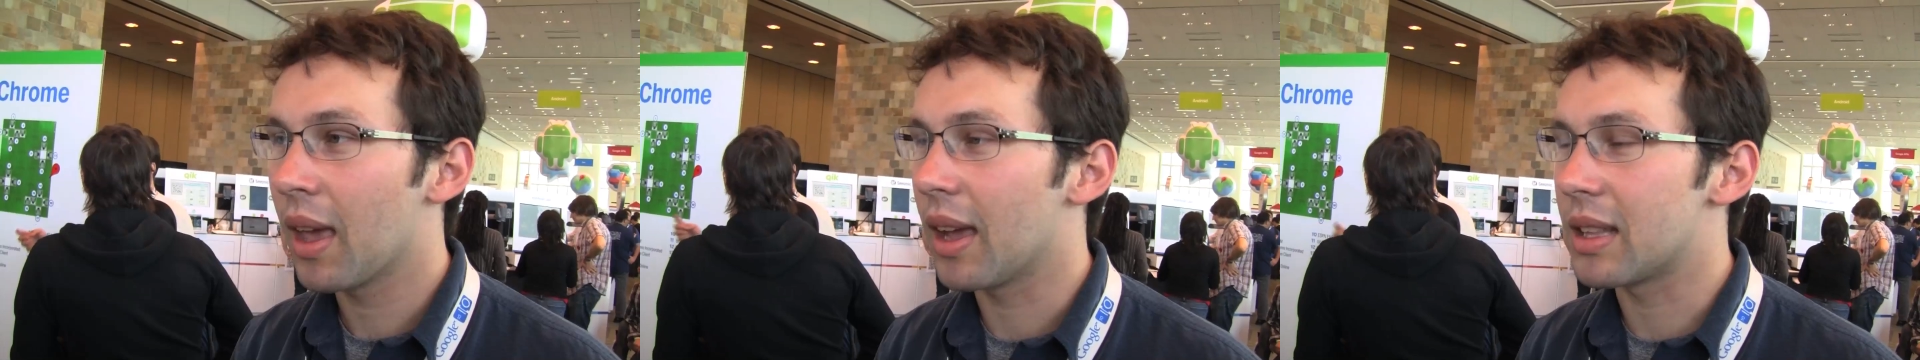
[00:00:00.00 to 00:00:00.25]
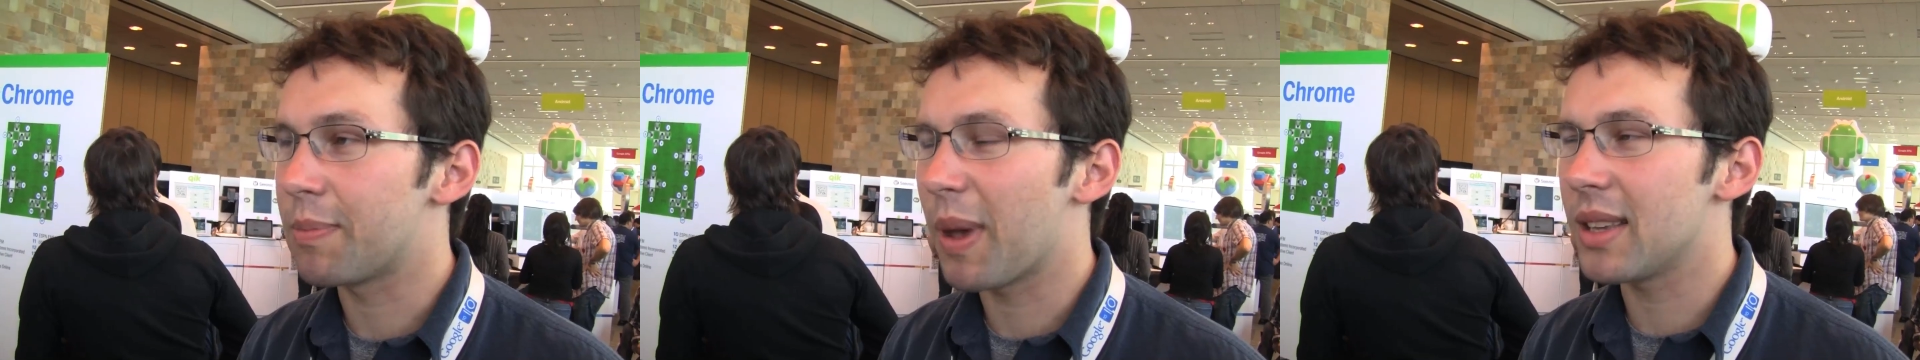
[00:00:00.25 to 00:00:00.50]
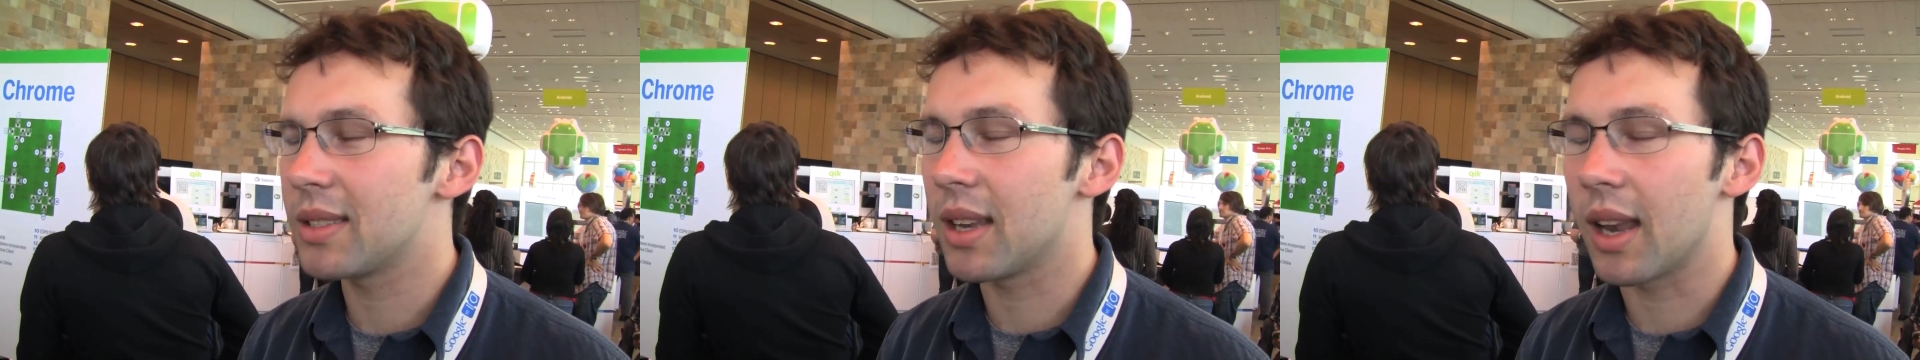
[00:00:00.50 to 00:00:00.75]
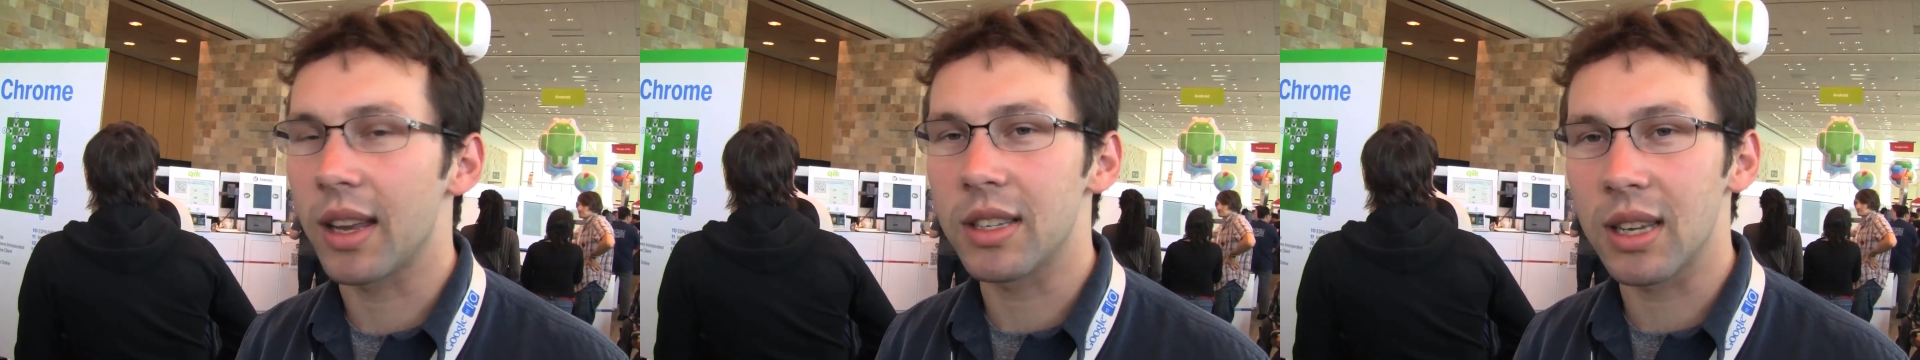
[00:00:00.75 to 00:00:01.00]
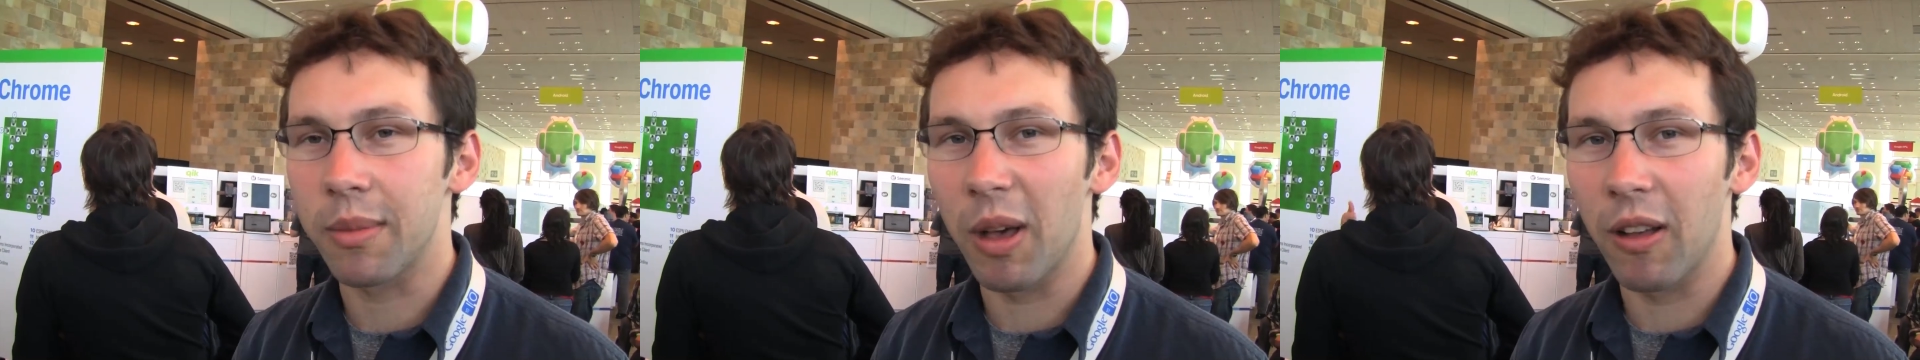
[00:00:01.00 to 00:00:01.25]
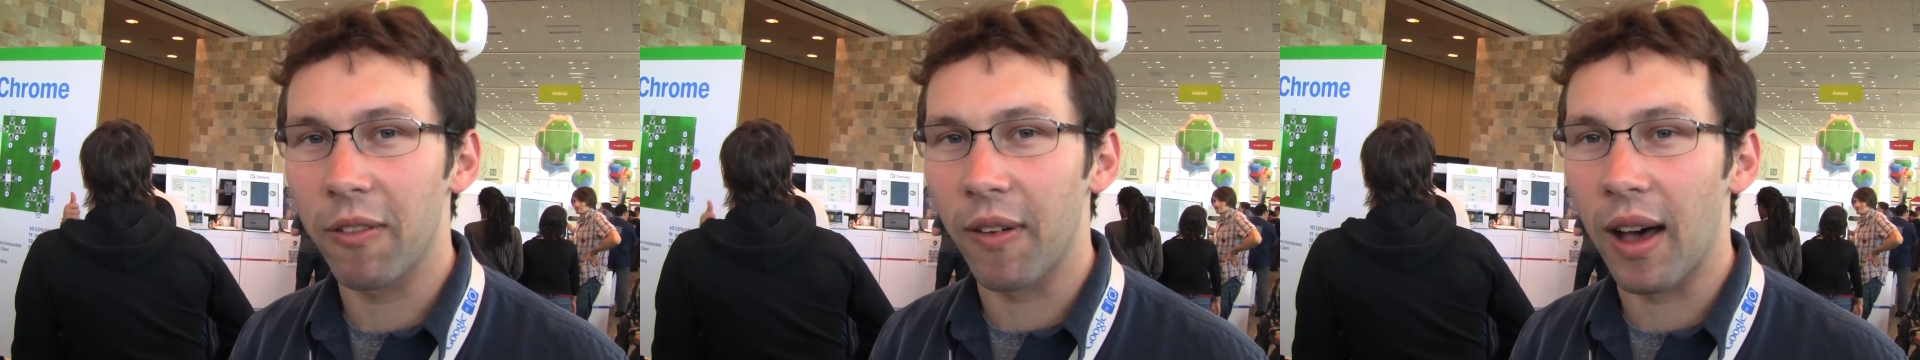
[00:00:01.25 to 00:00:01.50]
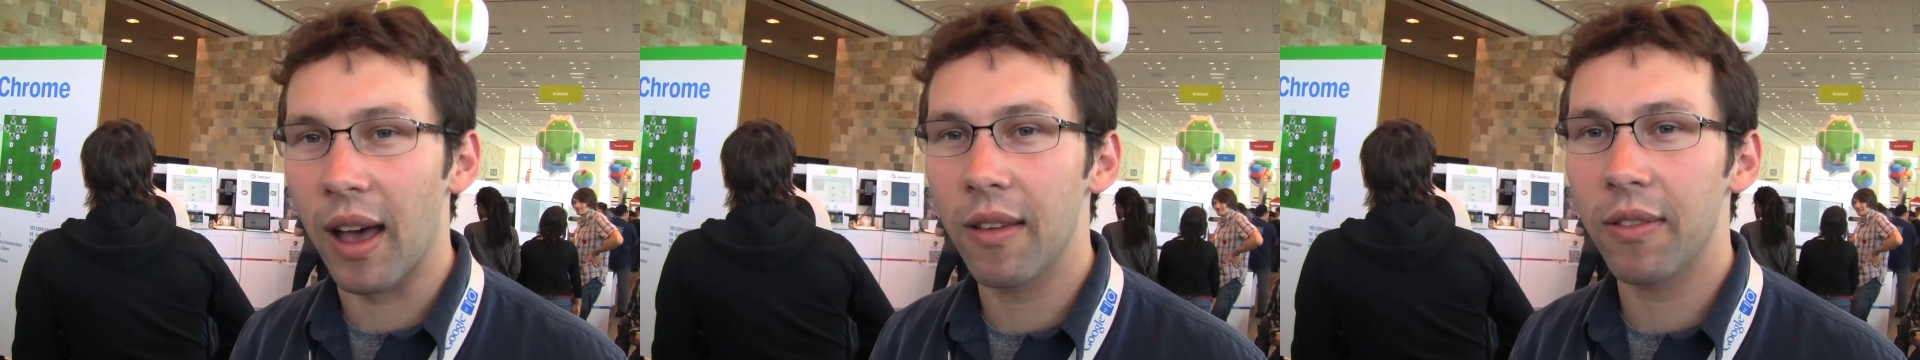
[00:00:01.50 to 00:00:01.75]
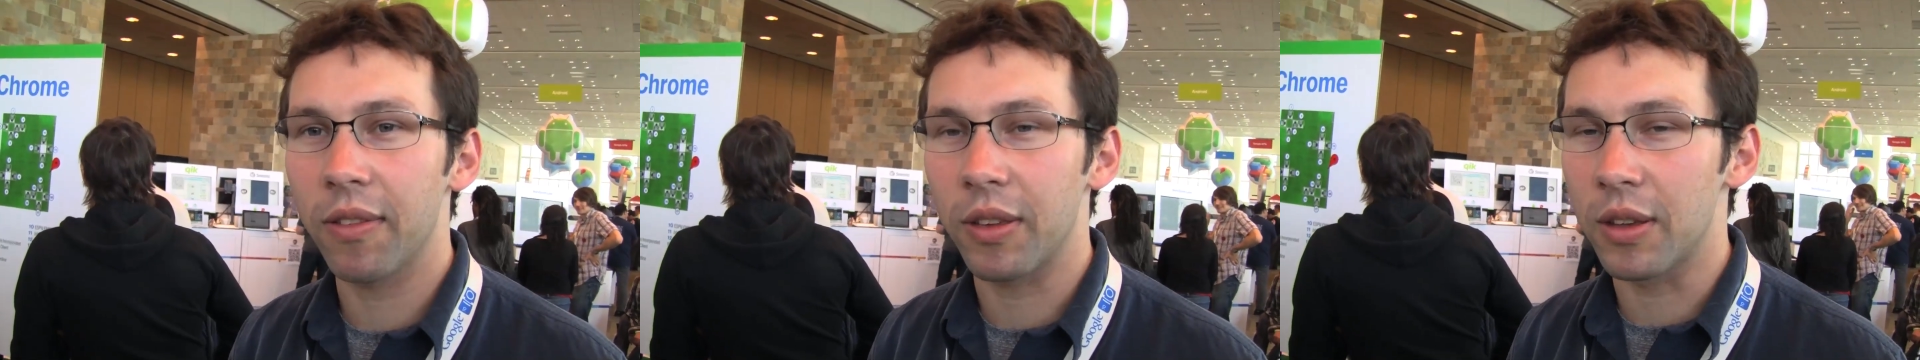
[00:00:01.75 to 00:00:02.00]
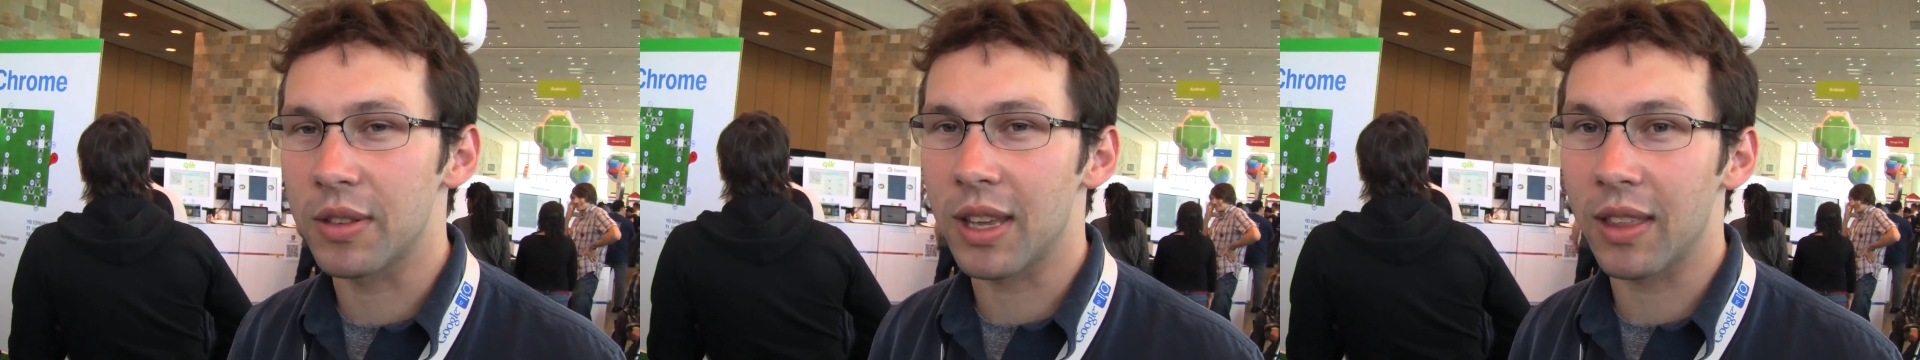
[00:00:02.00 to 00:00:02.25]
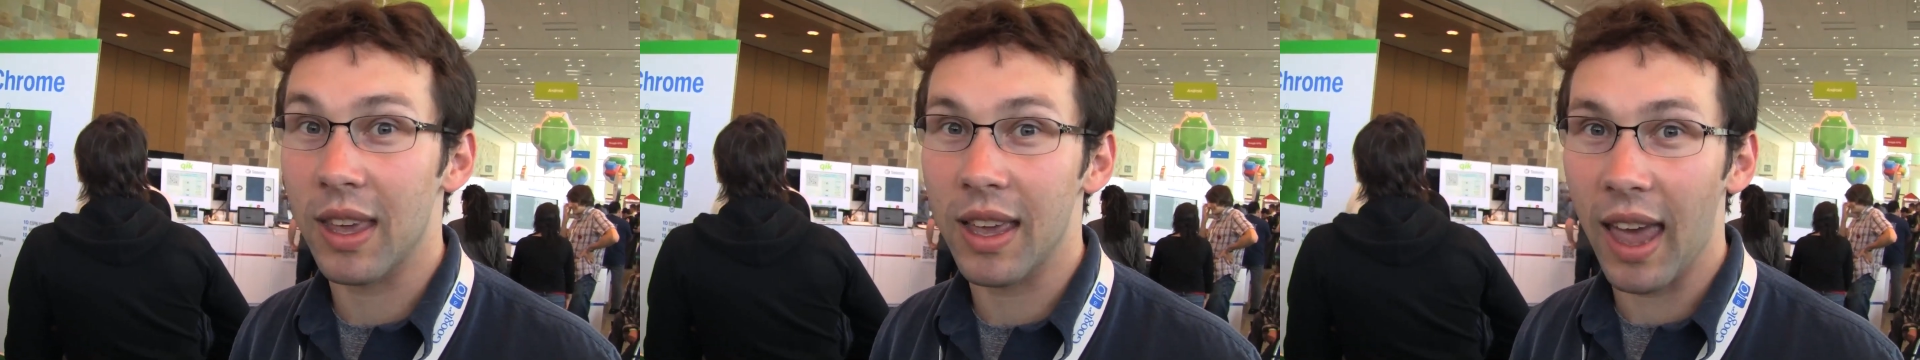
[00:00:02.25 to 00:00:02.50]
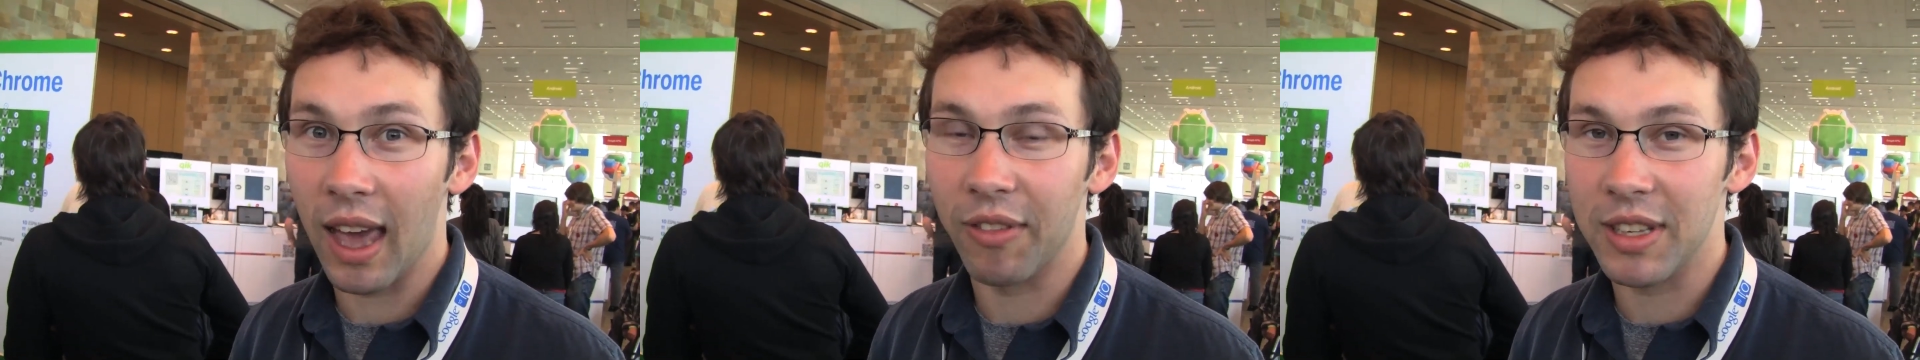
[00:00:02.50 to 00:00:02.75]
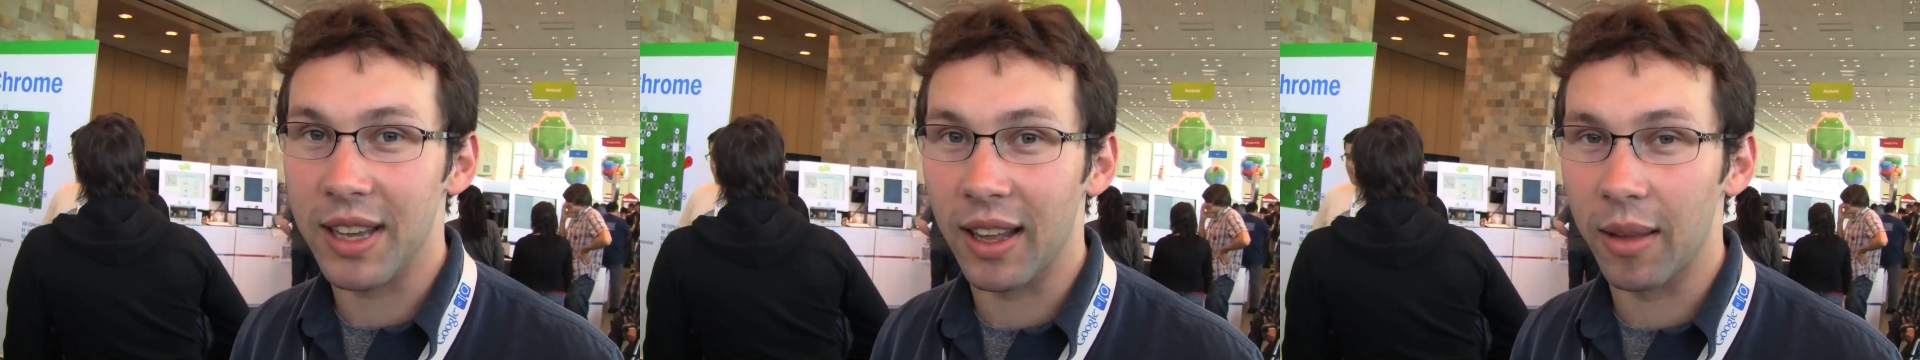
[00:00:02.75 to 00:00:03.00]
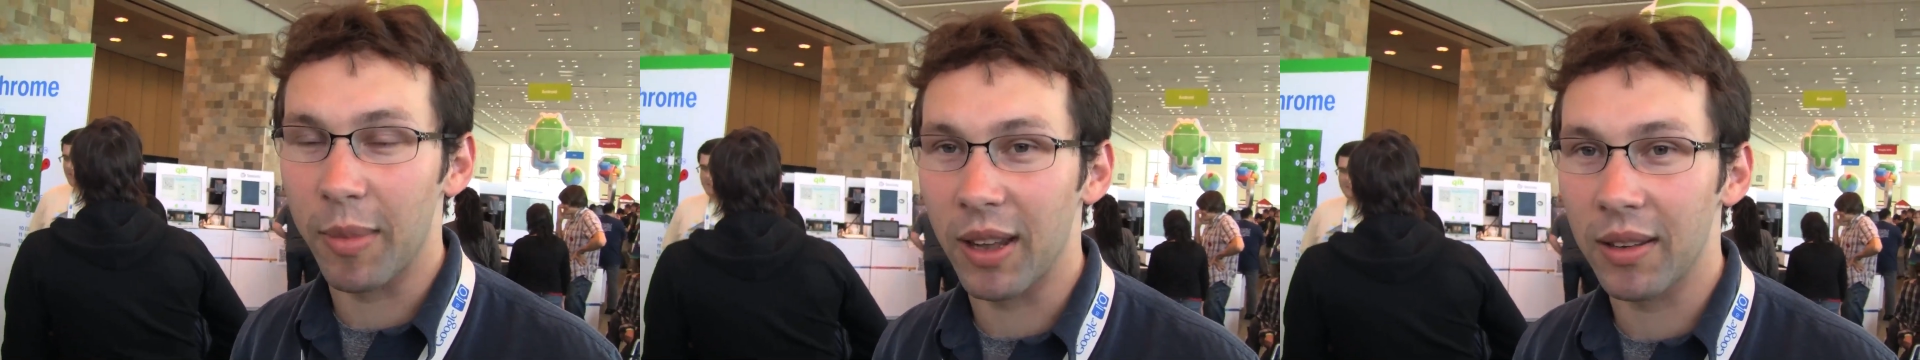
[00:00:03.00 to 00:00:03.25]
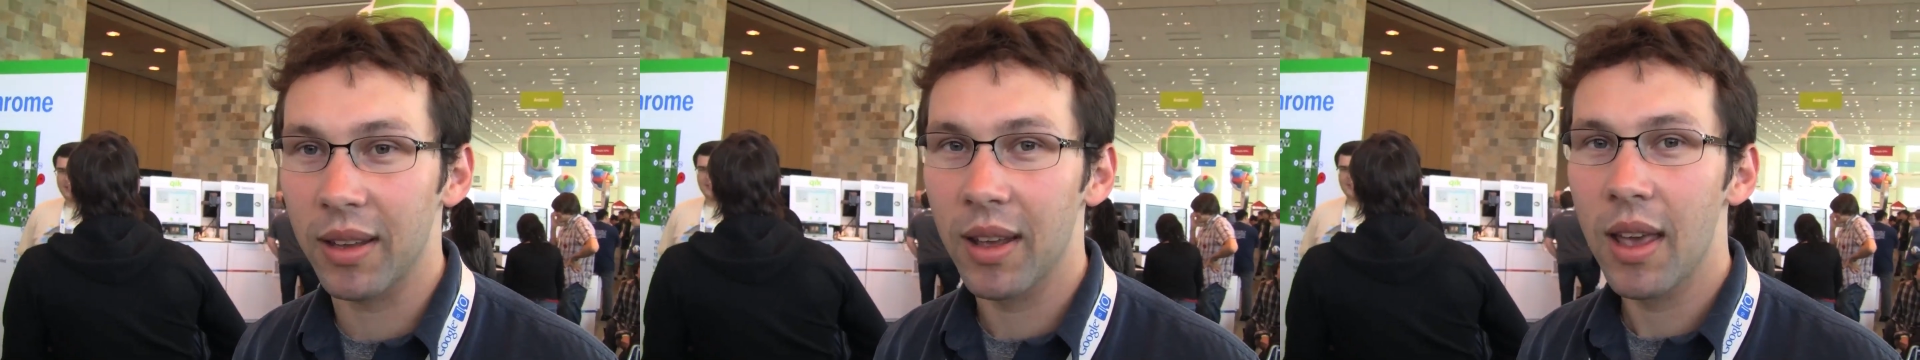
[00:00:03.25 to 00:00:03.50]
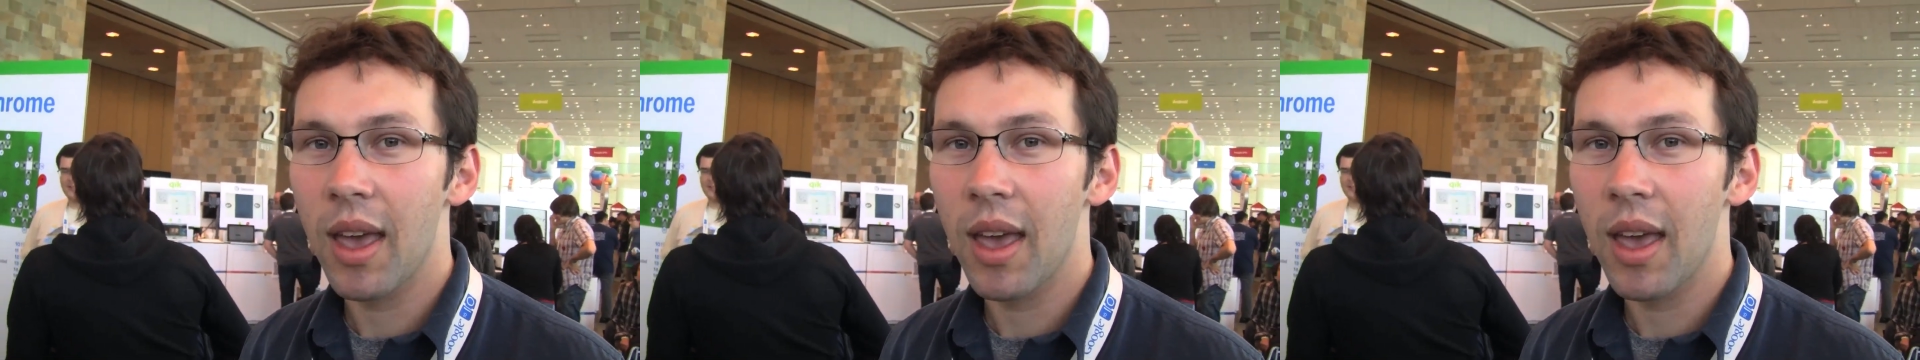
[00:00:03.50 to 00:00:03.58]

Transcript: It's based in HTML5 using the canvas element,